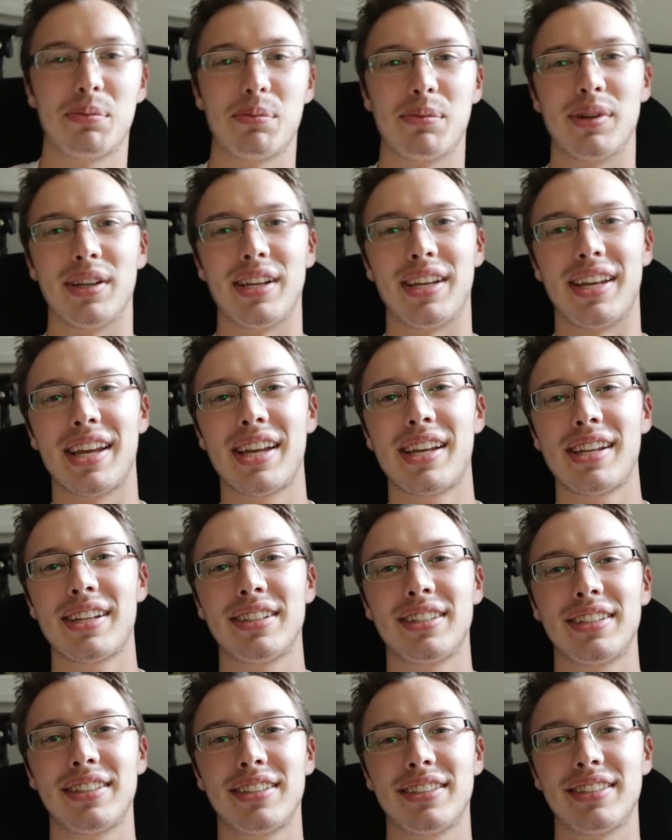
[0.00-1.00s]
But yeah,
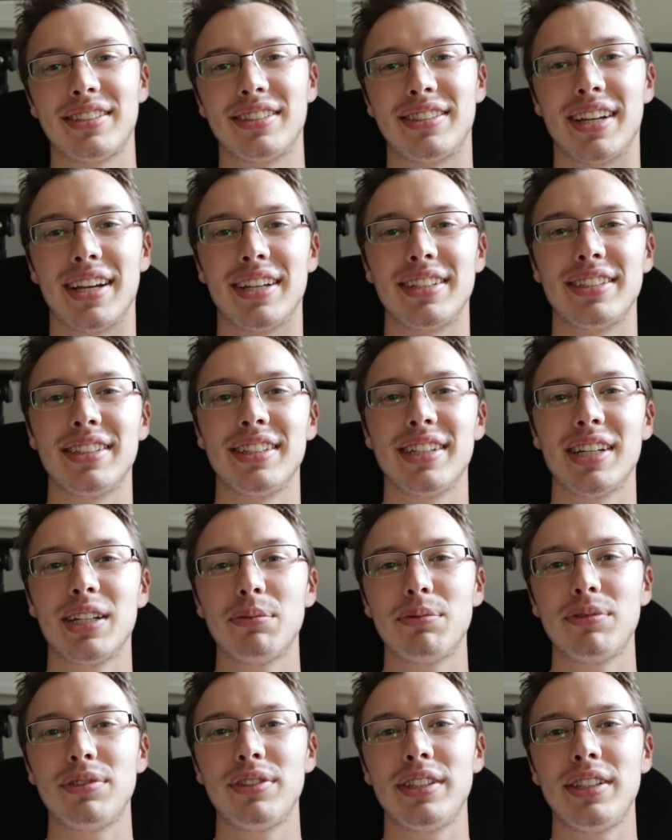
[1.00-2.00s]
nice and
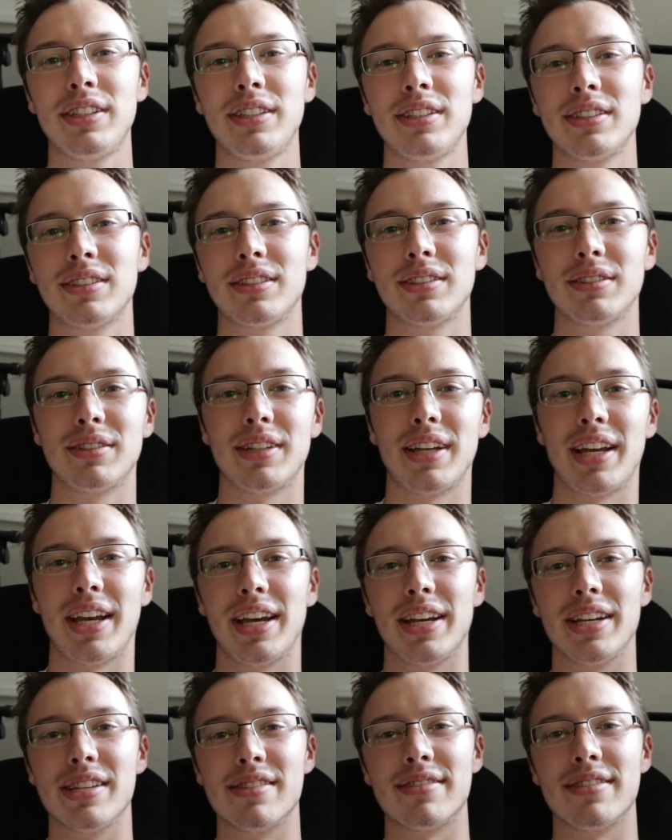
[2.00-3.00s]
comfy.
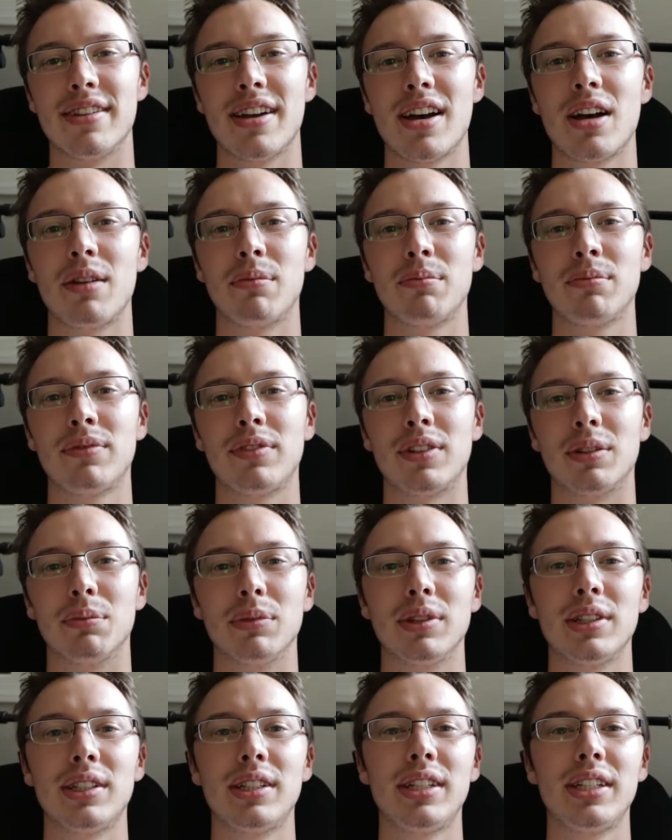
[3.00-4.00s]
Head is numb
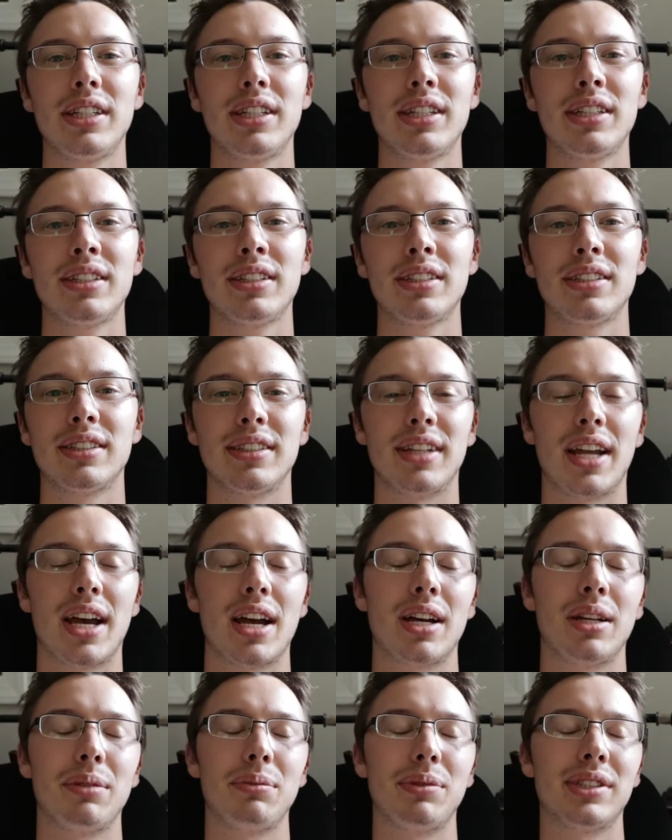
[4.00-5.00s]
from learning. Now
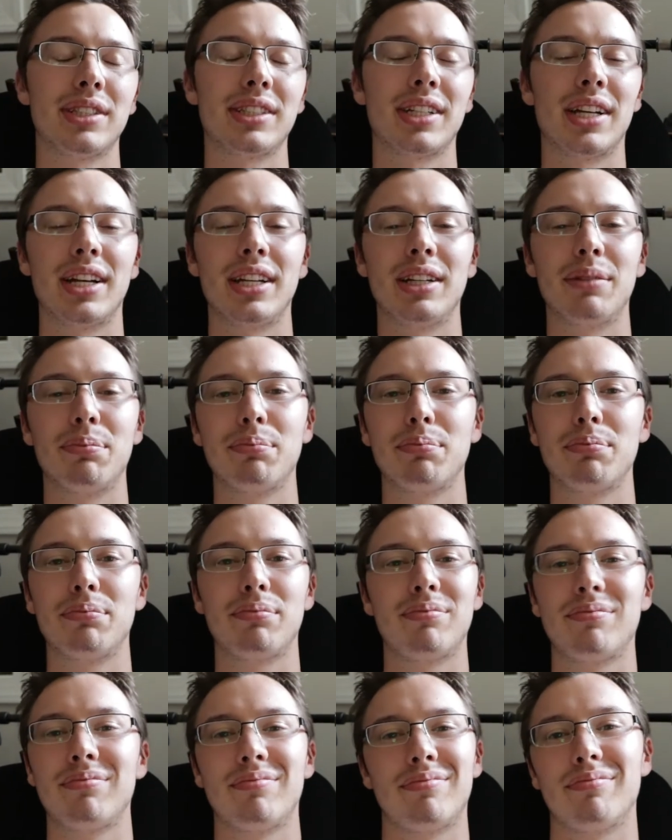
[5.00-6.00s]
I'm just kind of
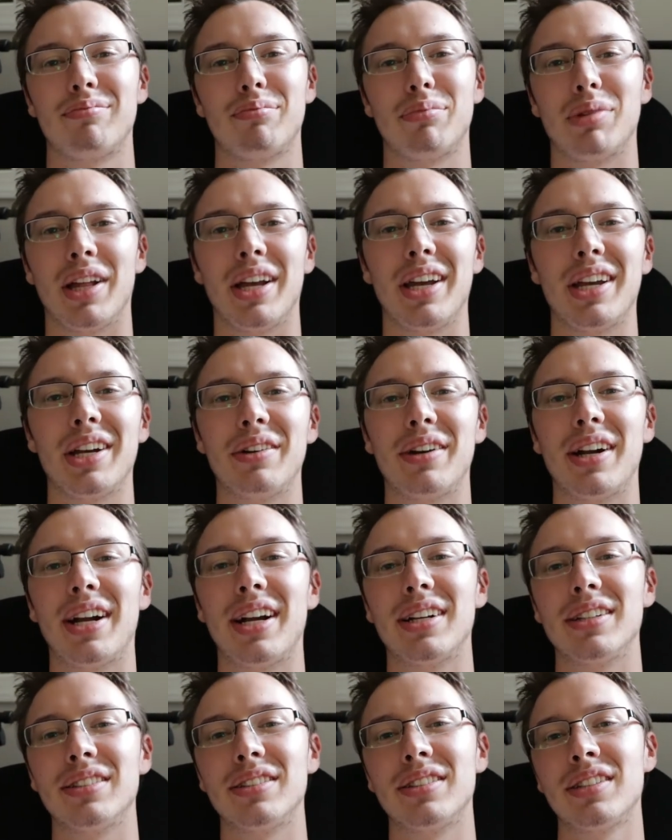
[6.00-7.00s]
playing
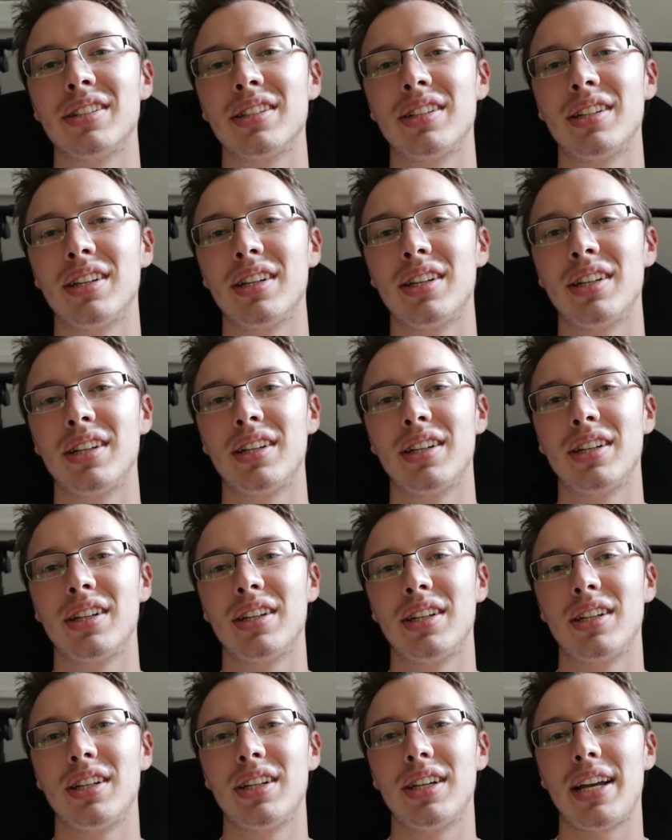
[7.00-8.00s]
around,
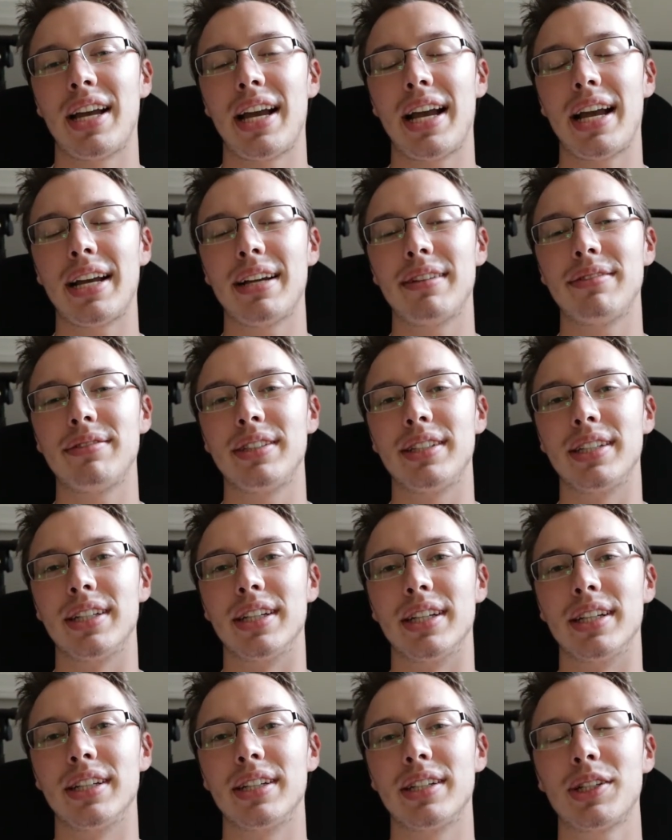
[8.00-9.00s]
having
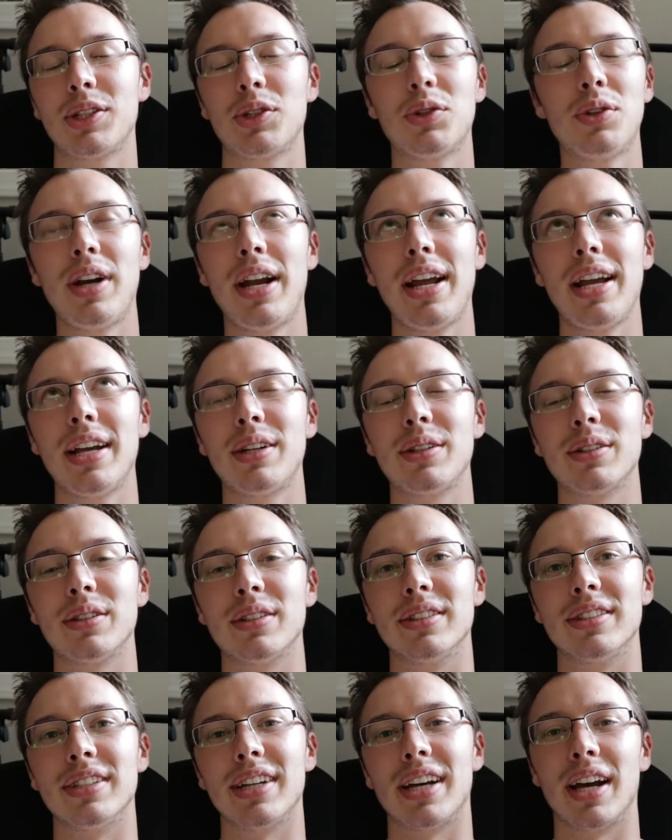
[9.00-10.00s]
a grand
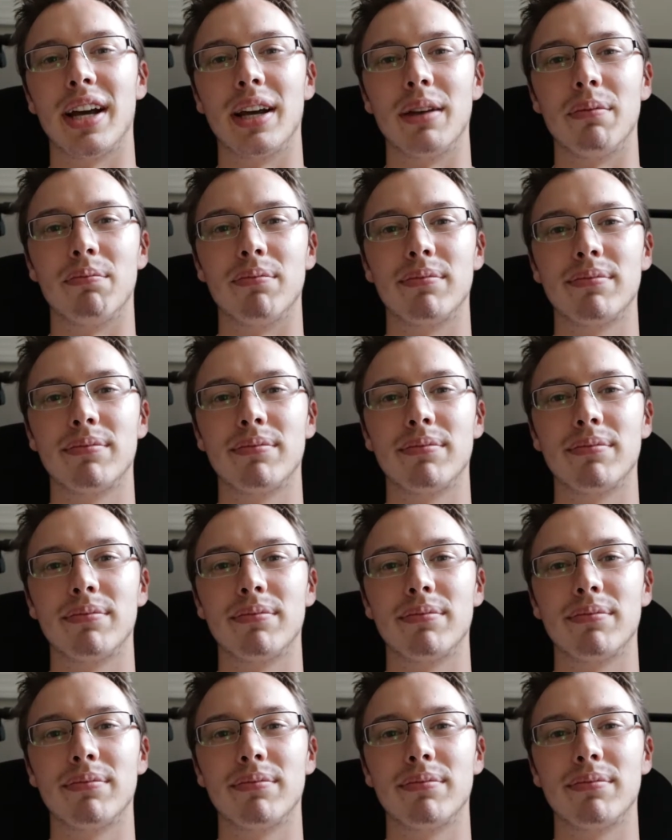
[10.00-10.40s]
old time.